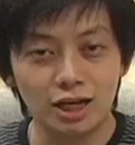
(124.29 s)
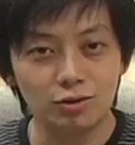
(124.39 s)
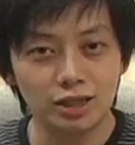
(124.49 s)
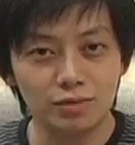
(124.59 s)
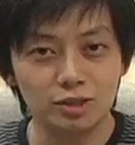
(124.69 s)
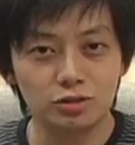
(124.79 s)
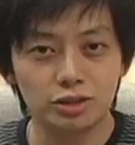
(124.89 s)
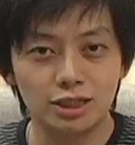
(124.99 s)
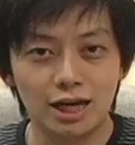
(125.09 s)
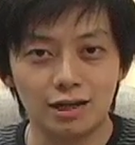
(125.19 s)
now
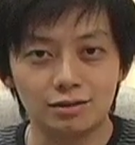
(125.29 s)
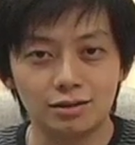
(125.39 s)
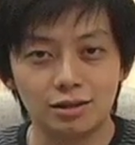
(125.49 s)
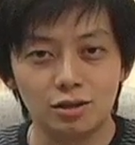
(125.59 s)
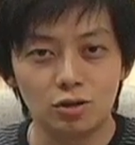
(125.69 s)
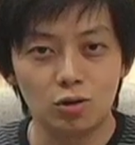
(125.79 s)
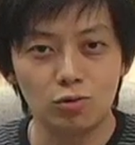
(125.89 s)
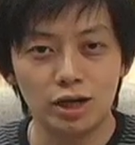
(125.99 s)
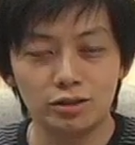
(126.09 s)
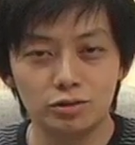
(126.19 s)
demonstrate that
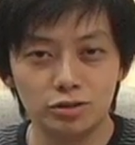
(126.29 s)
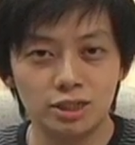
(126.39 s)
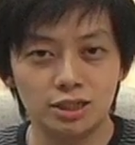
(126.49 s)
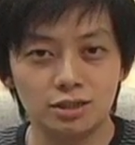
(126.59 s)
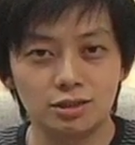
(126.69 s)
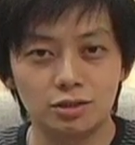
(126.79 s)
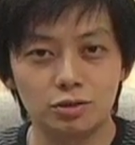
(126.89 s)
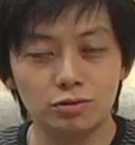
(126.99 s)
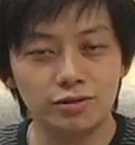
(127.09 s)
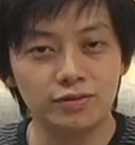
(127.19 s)
CHL1 uses
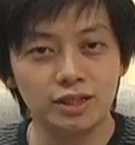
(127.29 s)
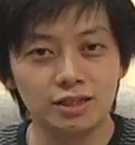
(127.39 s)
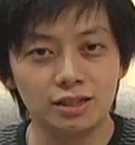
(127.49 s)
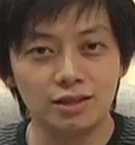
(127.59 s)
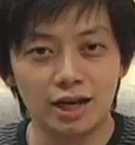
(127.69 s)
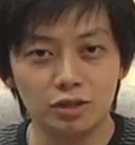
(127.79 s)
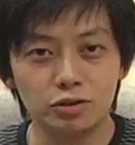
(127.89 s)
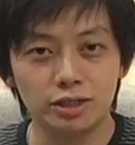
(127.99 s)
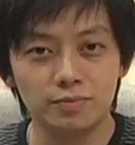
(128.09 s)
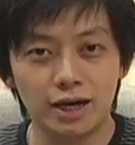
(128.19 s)
dual-affinity
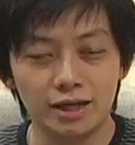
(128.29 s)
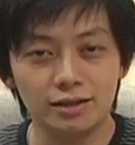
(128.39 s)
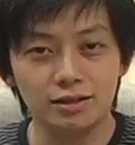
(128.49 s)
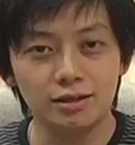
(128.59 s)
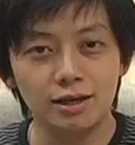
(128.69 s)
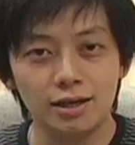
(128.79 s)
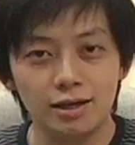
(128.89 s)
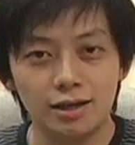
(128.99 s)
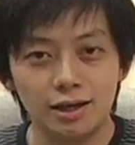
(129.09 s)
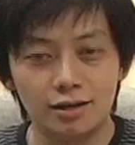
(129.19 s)
nitrate binding
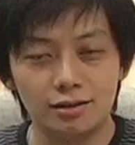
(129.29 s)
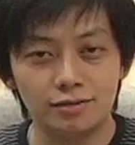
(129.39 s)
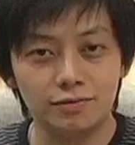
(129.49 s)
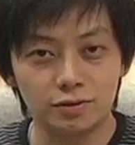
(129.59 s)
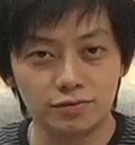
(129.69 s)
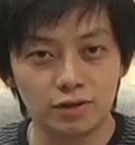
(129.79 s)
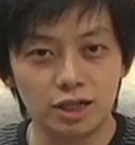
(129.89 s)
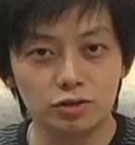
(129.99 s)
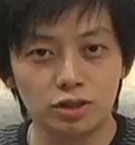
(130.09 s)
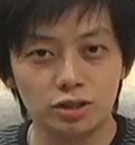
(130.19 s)
and a
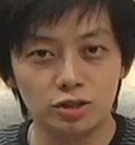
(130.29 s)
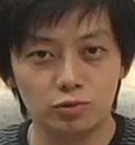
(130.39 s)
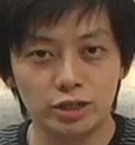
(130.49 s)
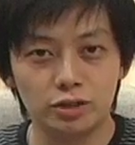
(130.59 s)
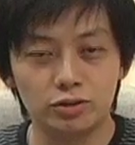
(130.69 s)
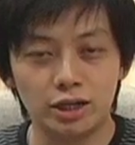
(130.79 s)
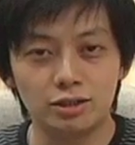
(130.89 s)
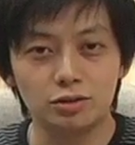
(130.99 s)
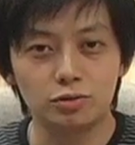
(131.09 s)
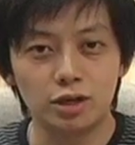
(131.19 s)
phosphorylation switch
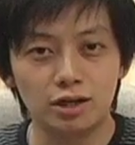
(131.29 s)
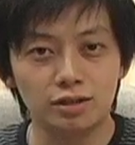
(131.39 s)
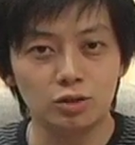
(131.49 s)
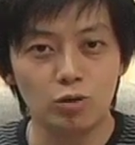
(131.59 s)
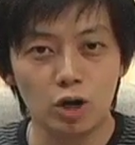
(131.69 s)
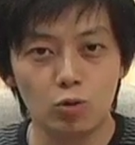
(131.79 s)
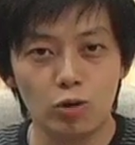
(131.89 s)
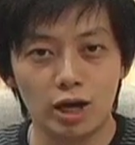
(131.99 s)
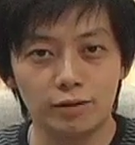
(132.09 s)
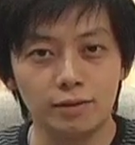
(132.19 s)
at
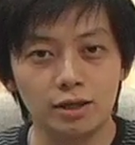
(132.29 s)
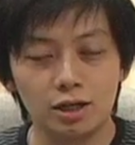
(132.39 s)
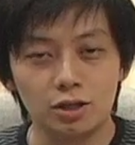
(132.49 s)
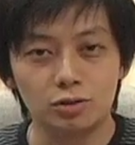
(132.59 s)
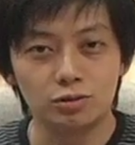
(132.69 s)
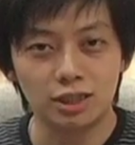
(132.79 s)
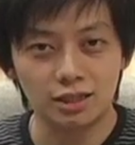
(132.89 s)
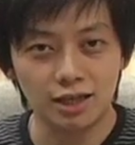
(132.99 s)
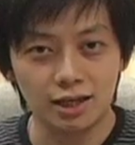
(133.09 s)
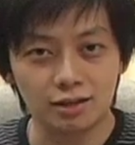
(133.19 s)
Thr111 to
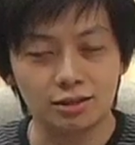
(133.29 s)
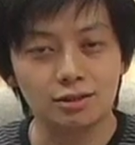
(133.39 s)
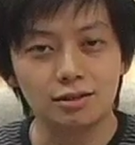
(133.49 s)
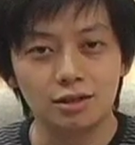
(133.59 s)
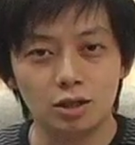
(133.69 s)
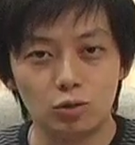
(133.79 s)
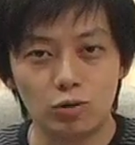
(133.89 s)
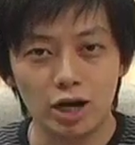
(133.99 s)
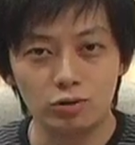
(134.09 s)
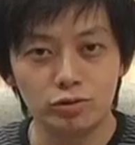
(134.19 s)
detect a
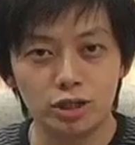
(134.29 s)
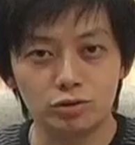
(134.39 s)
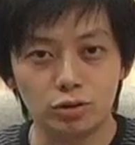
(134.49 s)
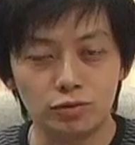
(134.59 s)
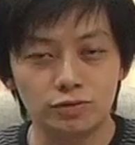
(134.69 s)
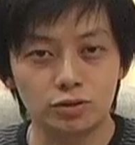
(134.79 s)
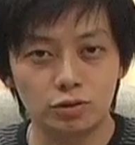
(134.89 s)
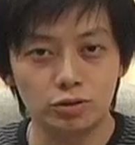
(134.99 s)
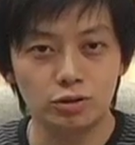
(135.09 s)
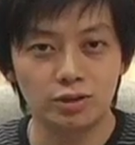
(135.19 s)
wide range of
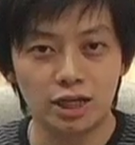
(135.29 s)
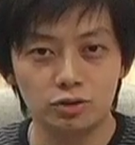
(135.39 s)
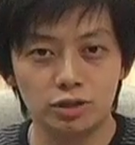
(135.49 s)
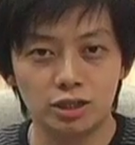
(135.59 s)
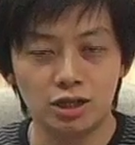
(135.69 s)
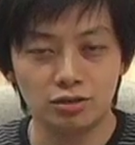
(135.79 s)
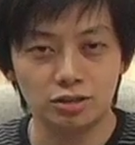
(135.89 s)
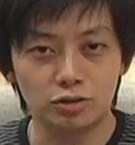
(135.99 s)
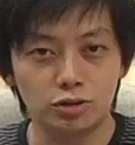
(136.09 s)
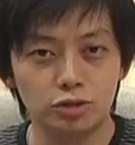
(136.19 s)
soil nitrate
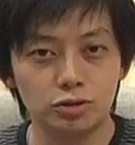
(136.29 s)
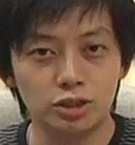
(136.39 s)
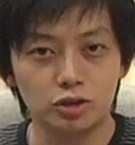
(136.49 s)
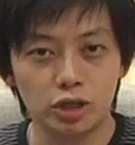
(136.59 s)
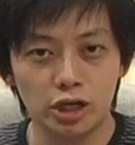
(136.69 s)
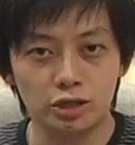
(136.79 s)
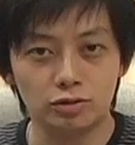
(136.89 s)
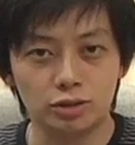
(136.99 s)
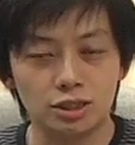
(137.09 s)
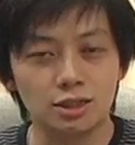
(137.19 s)
concentration
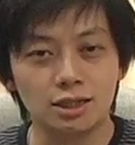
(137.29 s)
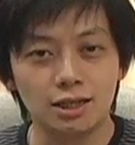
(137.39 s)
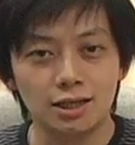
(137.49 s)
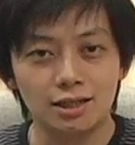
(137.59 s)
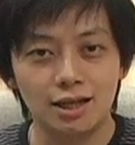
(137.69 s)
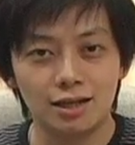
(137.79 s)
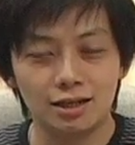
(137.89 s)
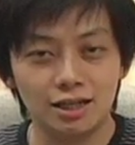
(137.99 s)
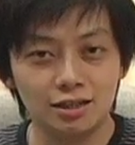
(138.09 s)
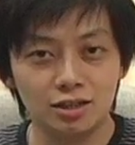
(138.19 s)
changes that
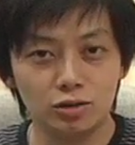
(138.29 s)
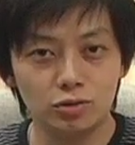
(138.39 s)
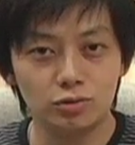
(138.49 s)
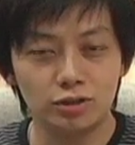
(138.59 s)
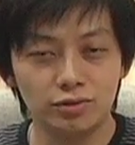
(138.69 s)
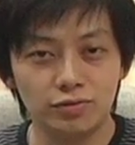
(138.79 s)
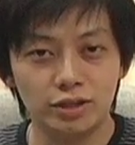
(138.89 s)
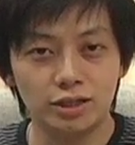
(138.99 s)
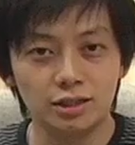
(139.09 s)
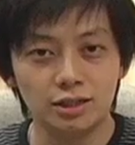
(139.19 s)
leading to
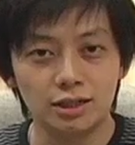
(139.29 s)
different